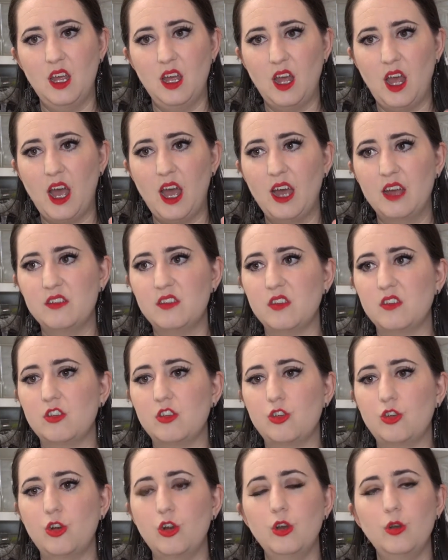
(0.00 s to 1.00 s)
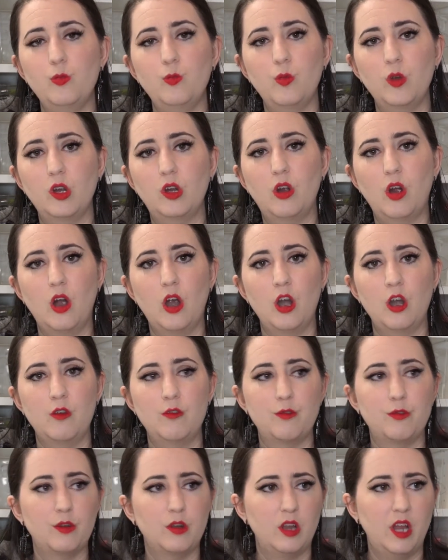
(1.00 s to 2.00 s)
has a certain
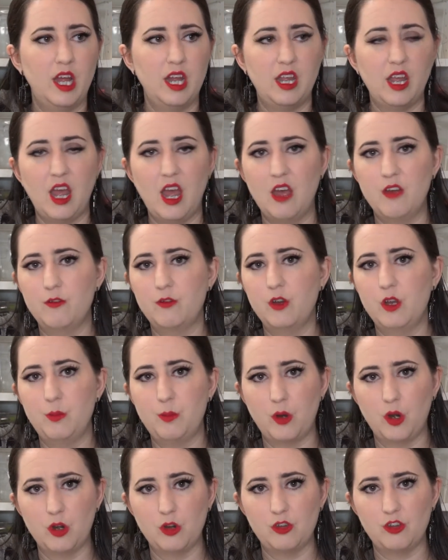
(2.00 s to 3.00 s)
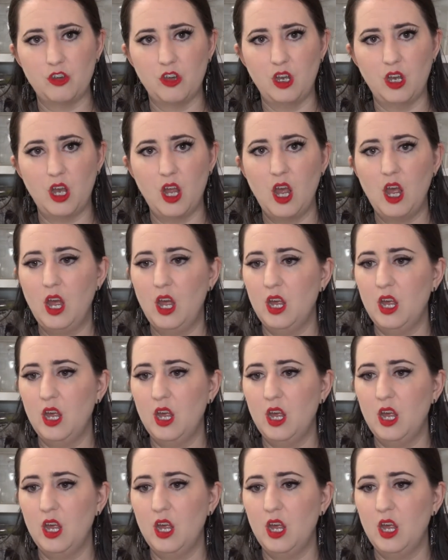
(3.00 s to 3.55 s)
regard for like every person.